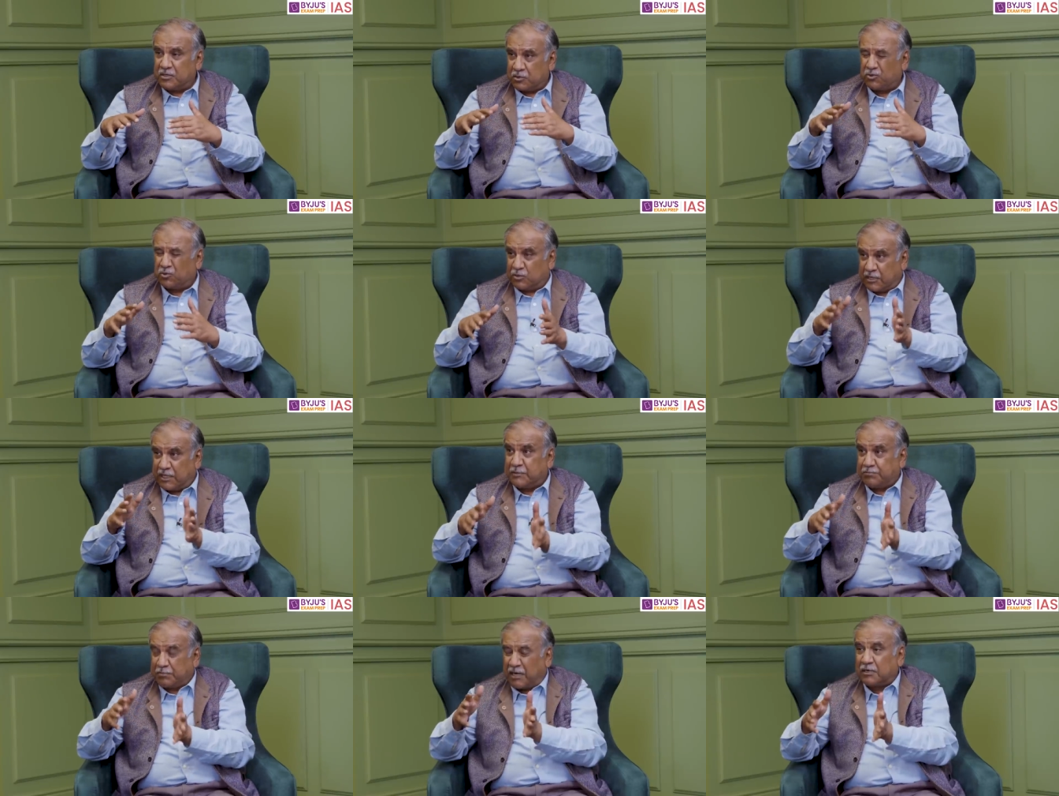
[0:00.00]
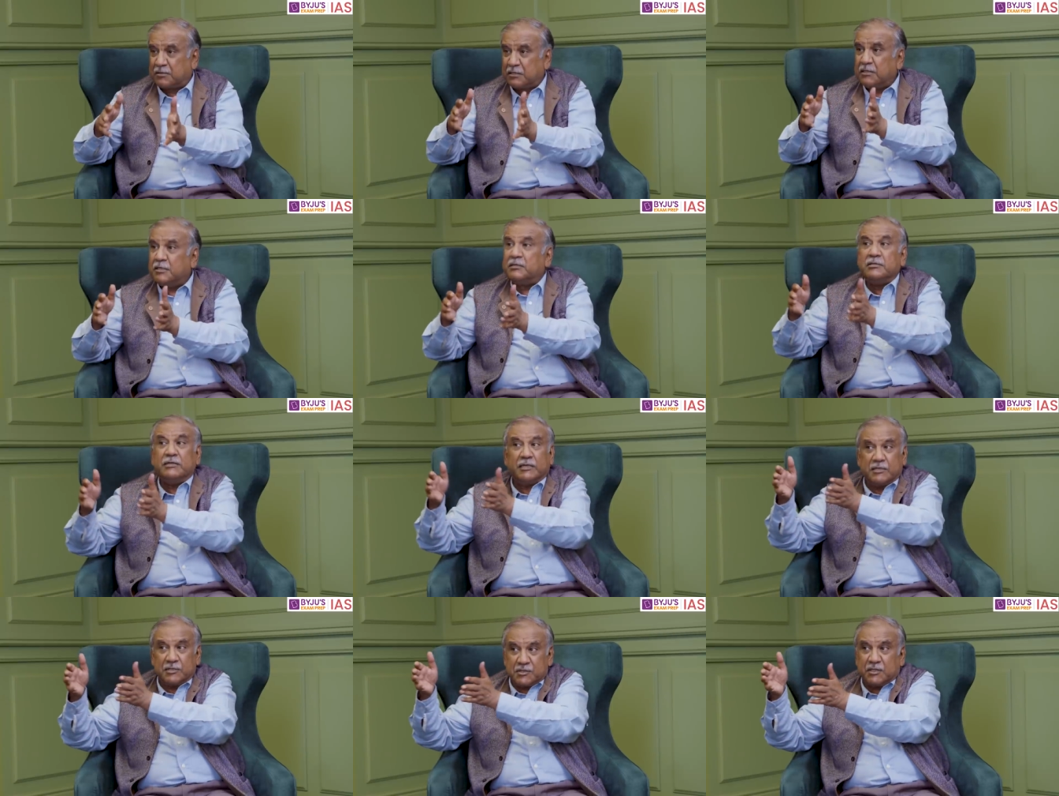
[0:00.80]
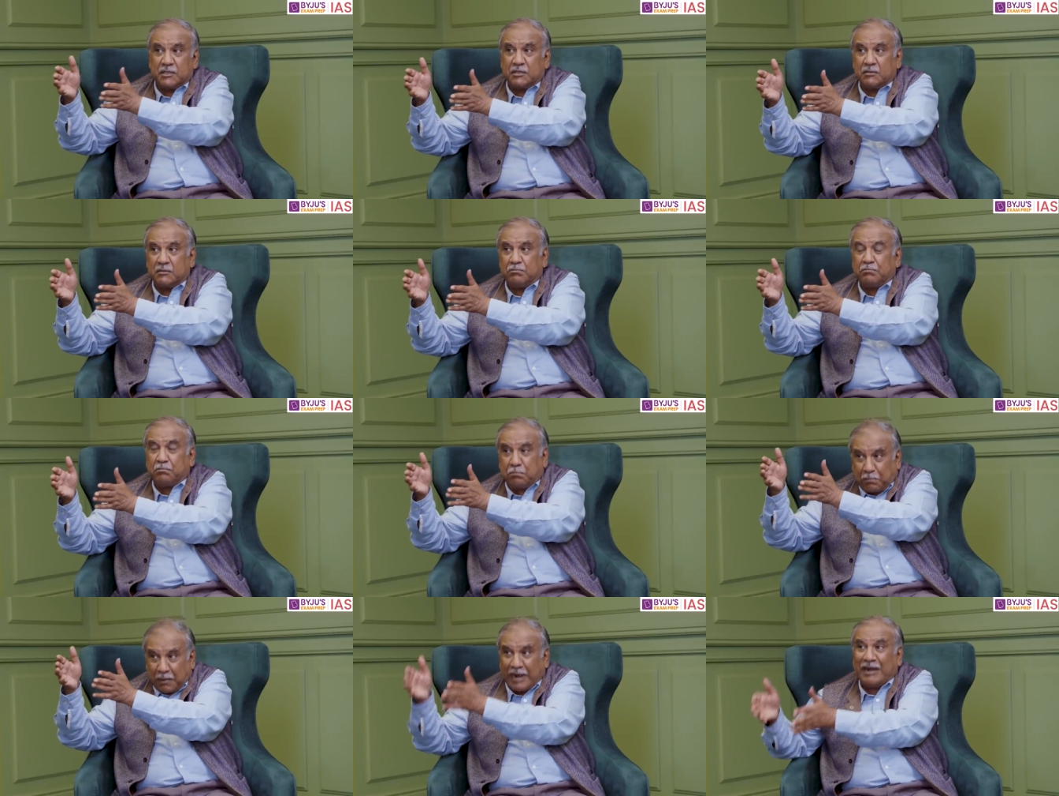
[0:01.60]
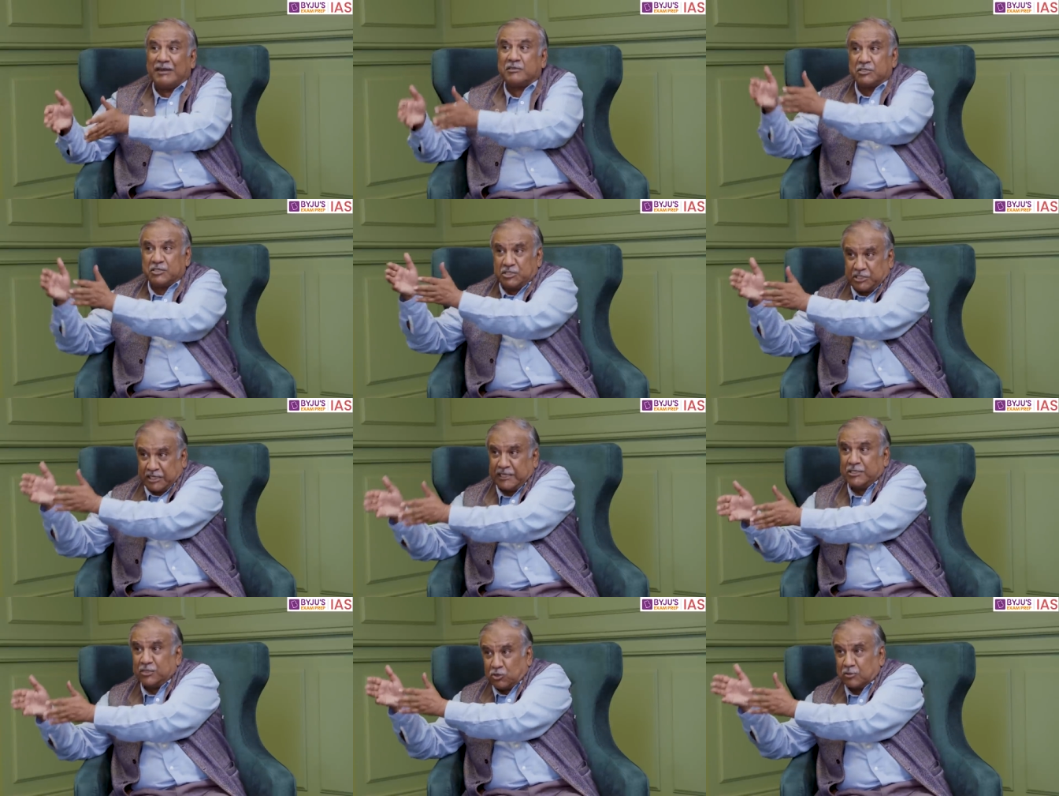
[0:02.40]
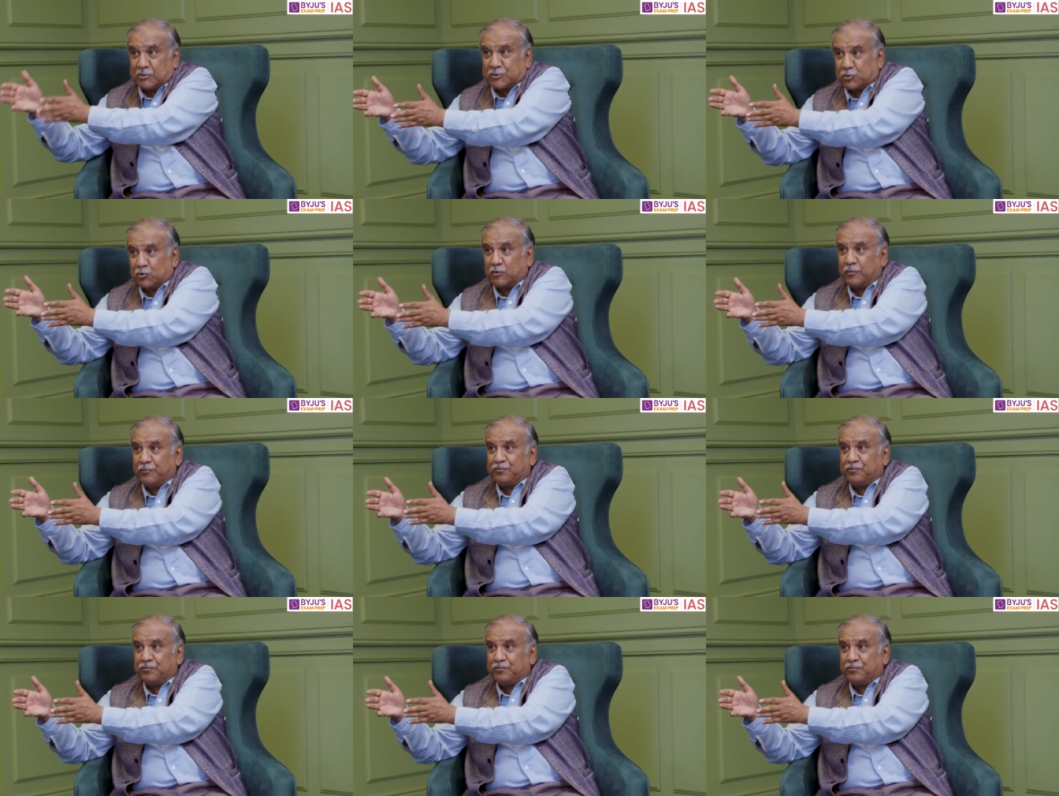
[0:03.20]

So that part, there is a part change also.